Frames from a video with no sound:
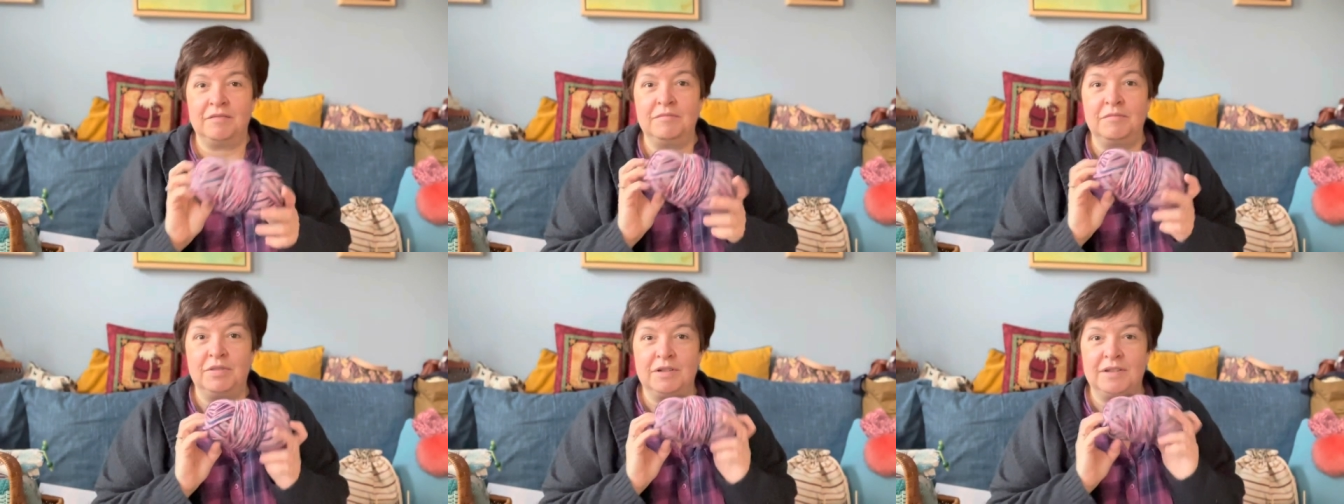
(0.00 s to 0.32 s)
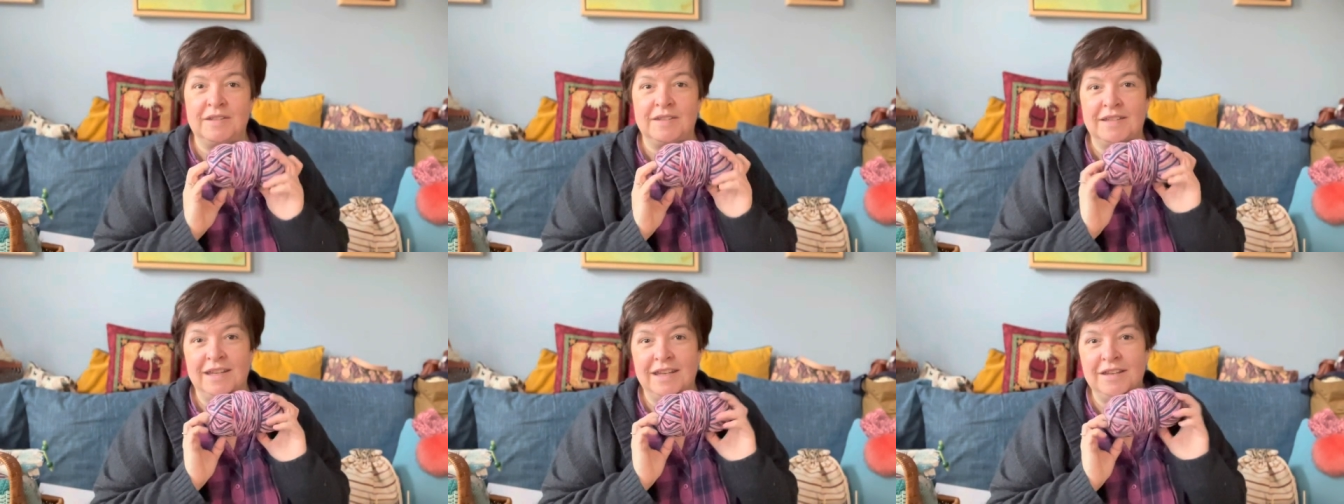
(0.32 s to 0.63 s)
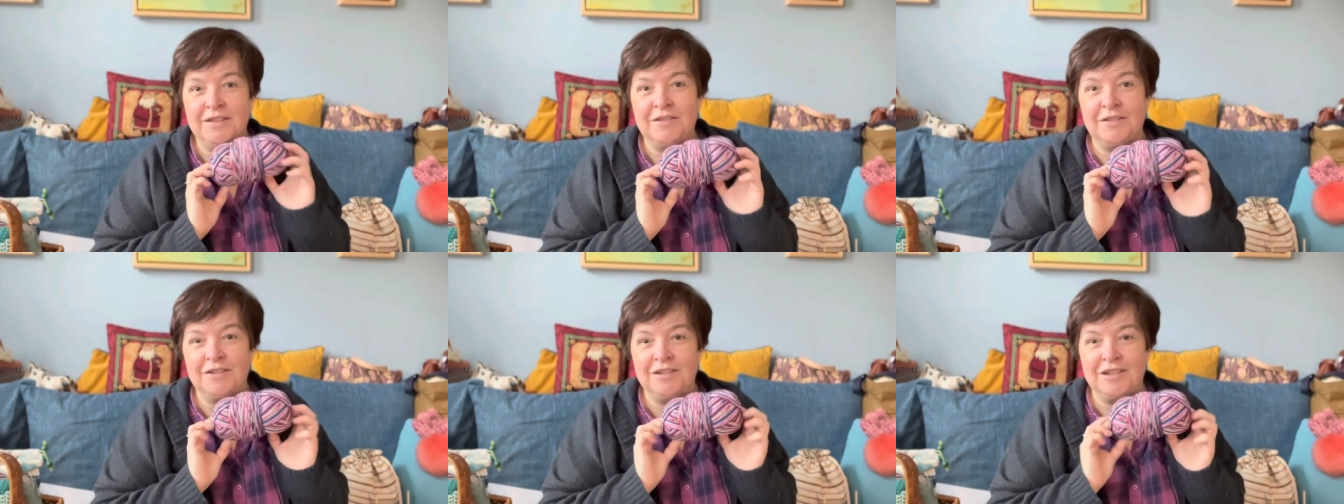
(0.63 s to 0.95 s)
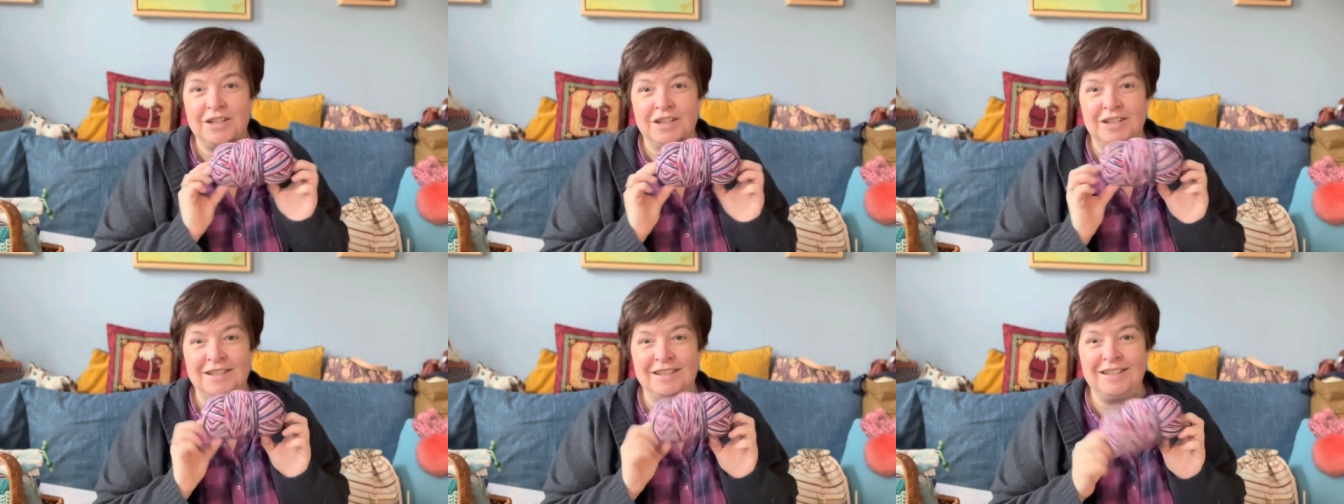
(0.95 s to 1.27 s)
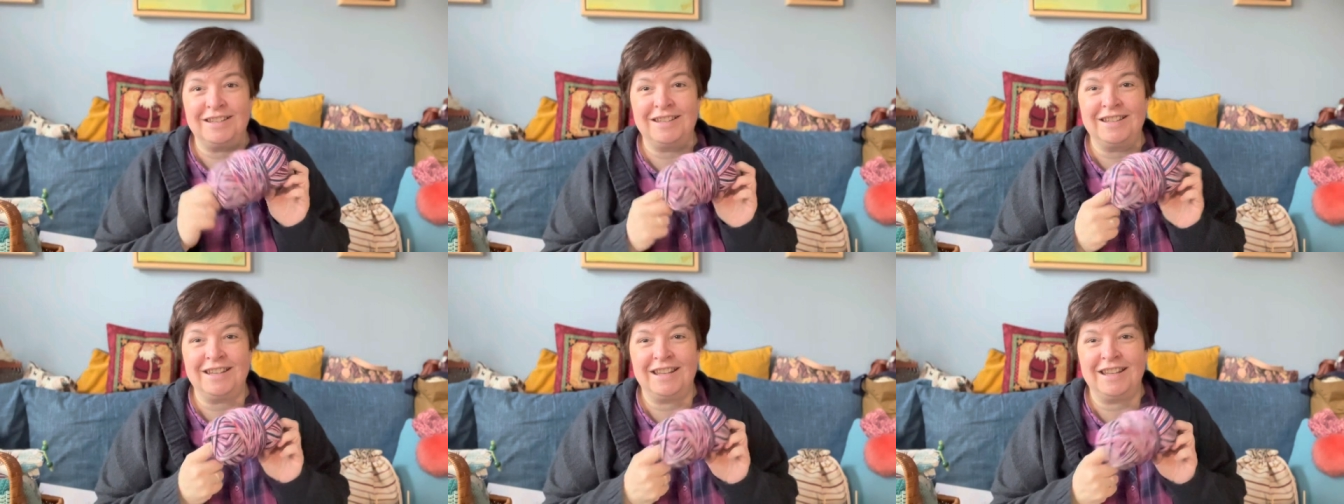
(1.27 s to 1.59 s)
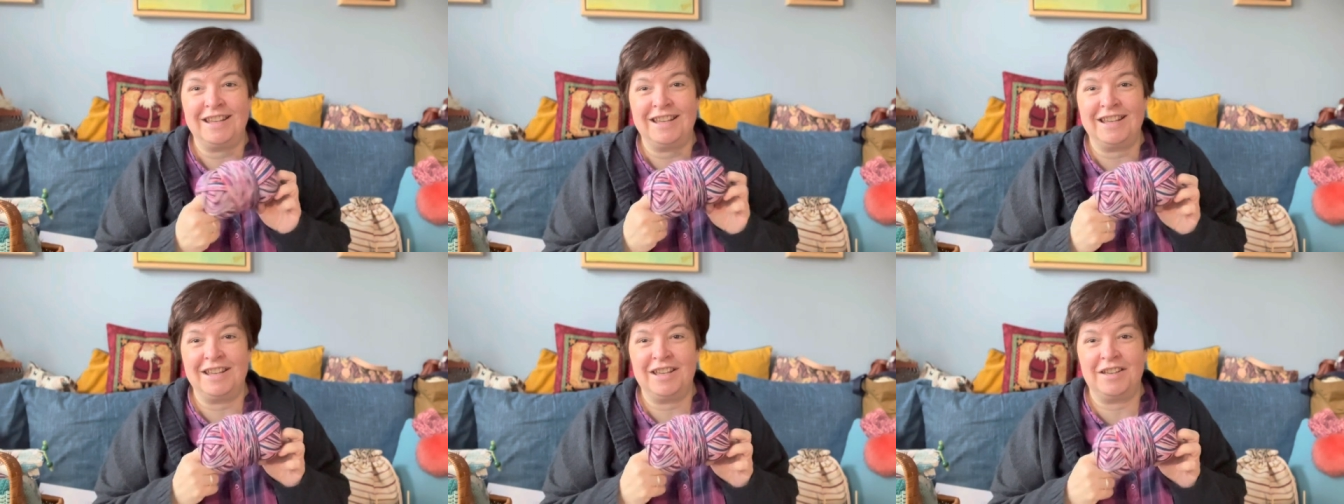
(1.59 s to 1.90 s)
pristine condition.
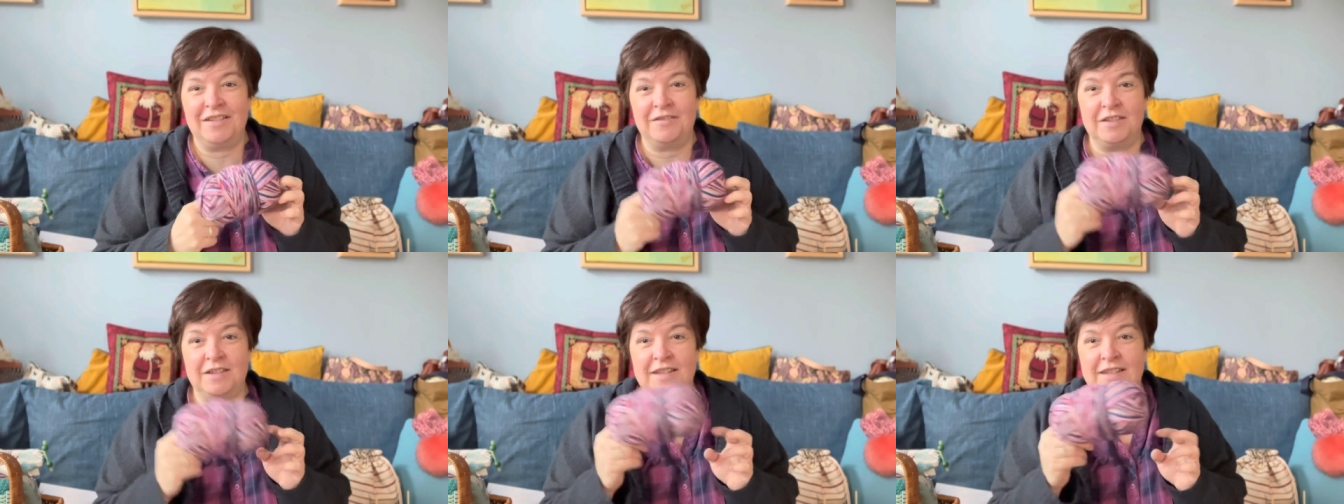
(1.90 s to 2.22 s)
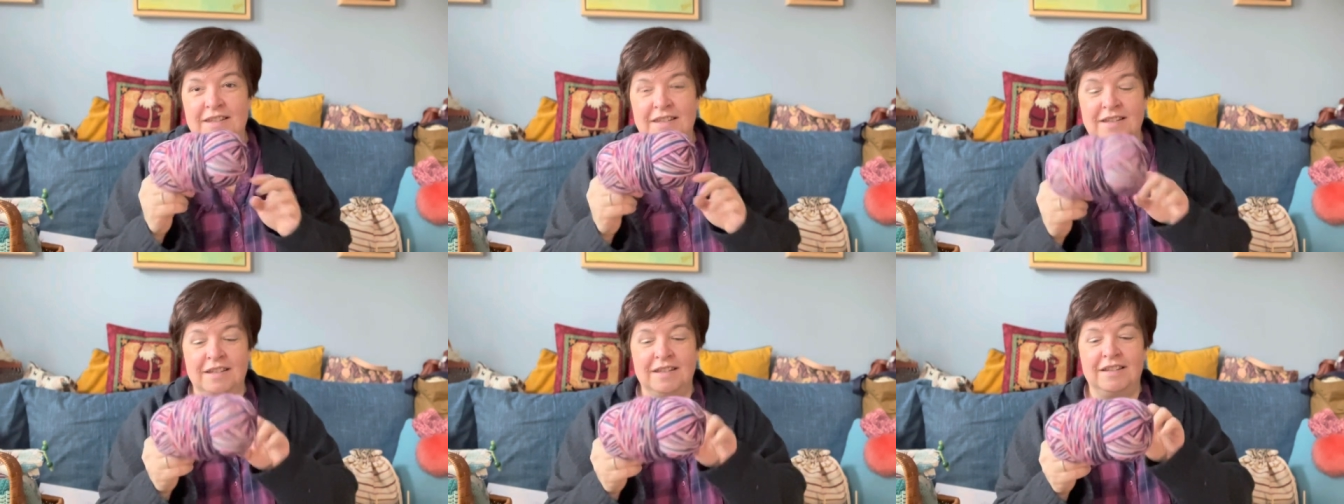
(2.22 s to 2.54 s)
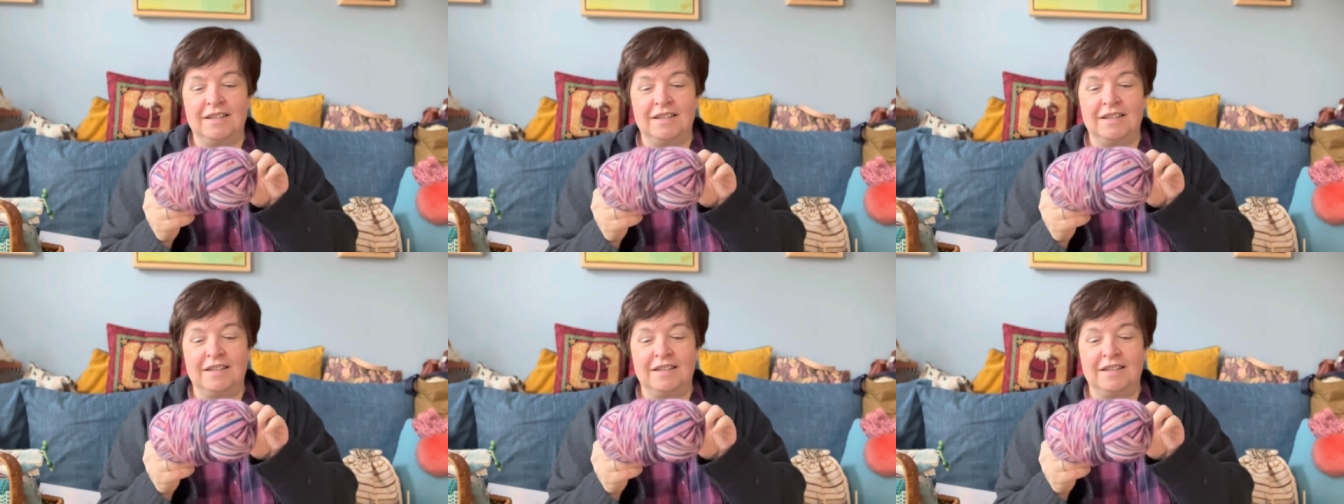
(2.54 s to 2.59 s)
This